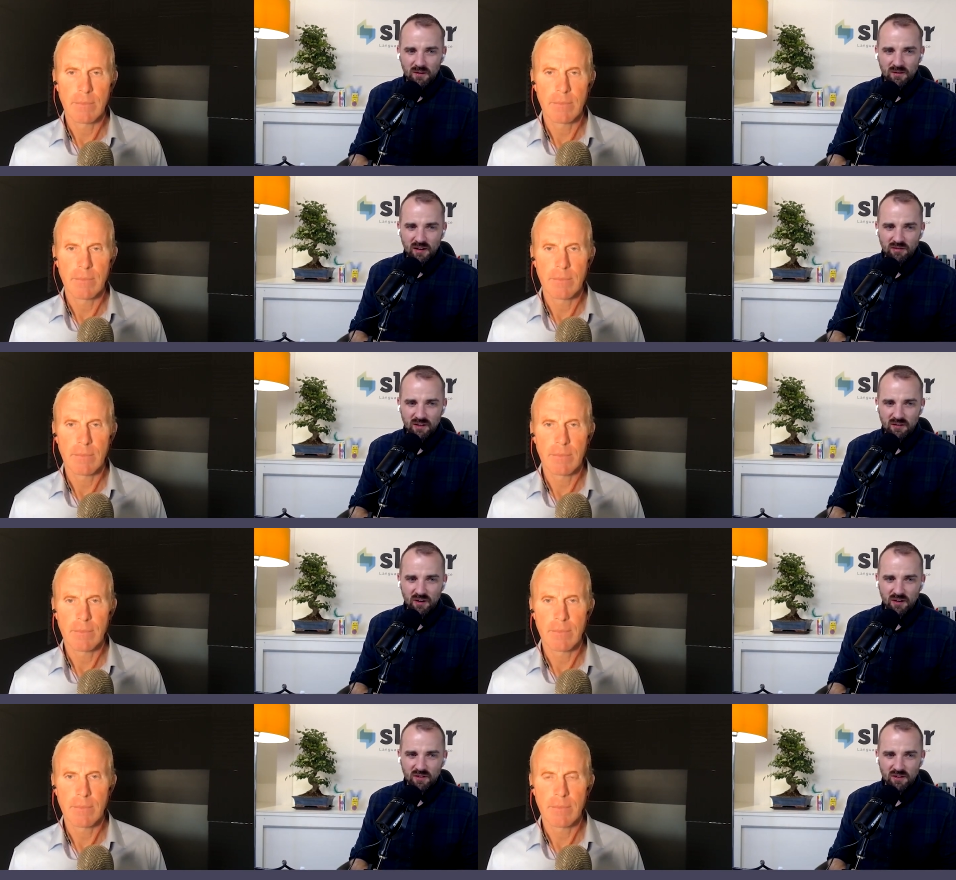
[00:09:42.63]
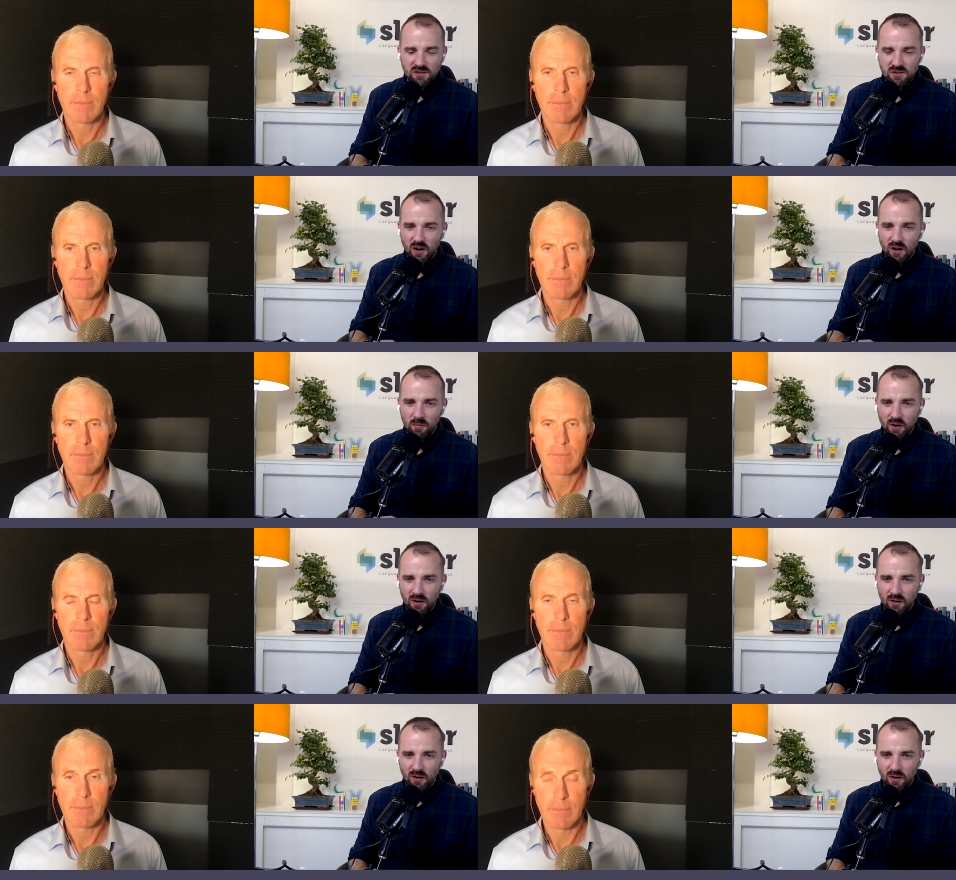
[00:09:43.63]
Speaker 1: definitely very, very strong
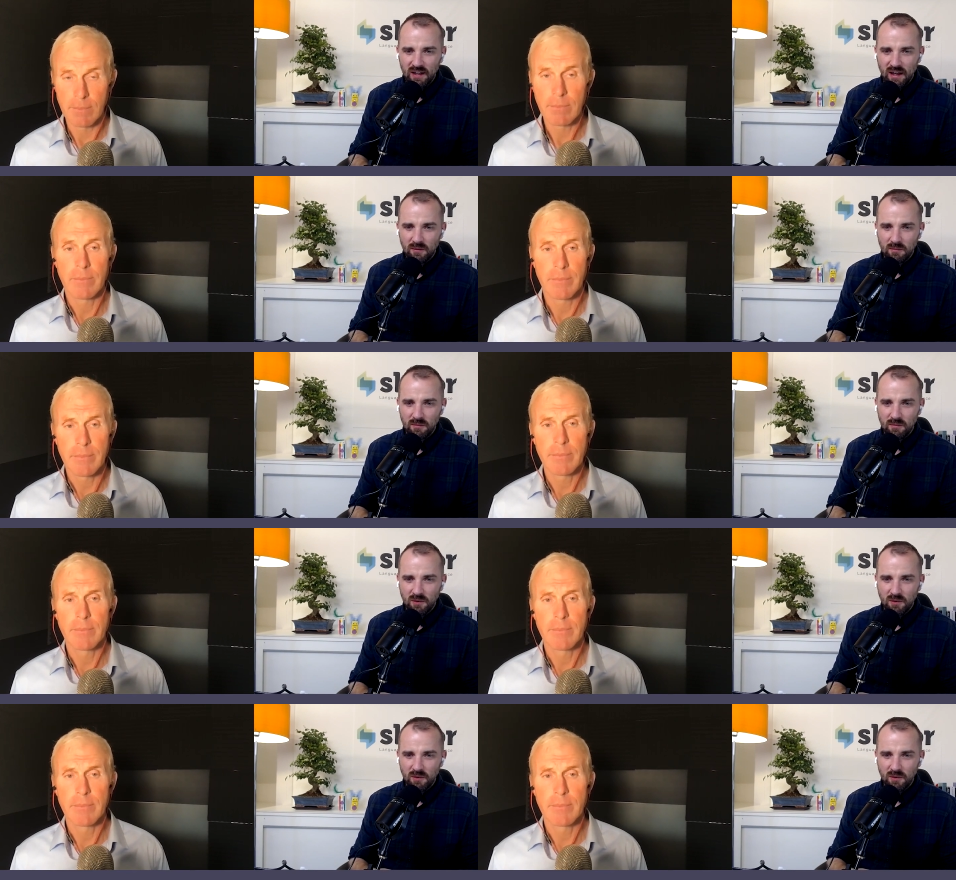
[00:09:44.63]
among all the game